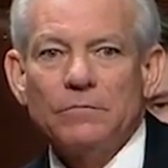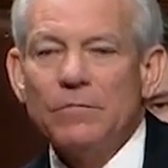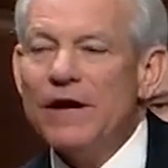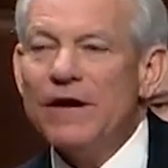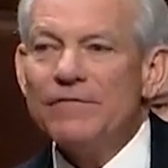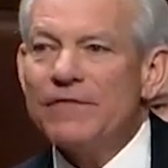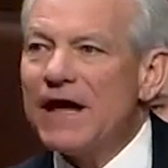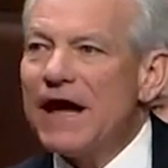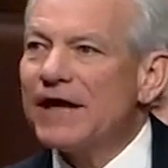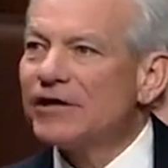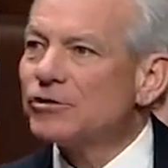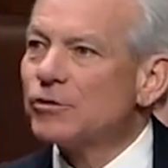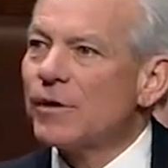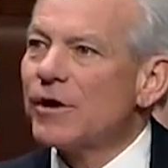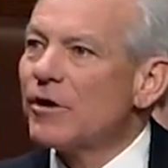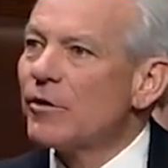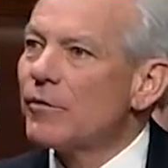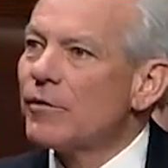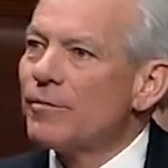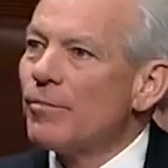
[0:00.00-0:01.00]
We have the
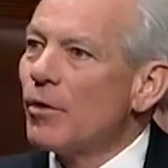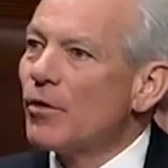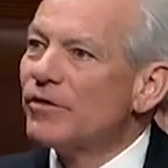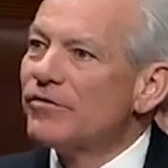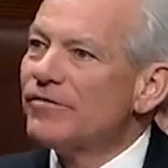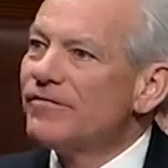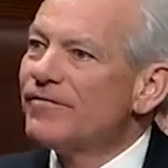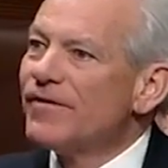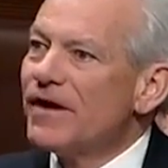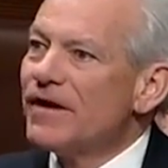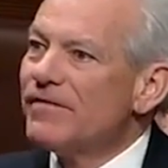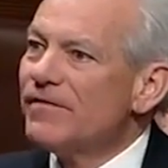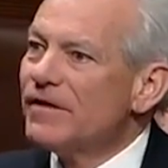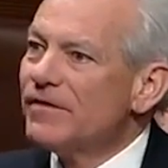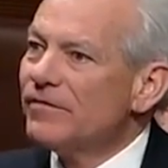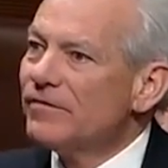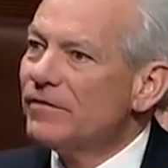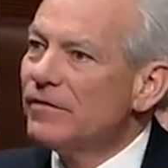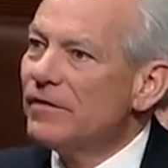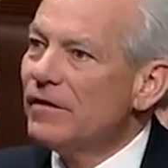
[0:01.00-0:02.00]
actuary reports in front of
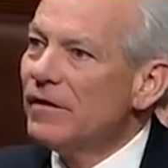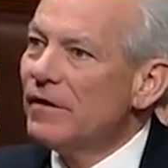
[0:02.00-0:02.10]
us.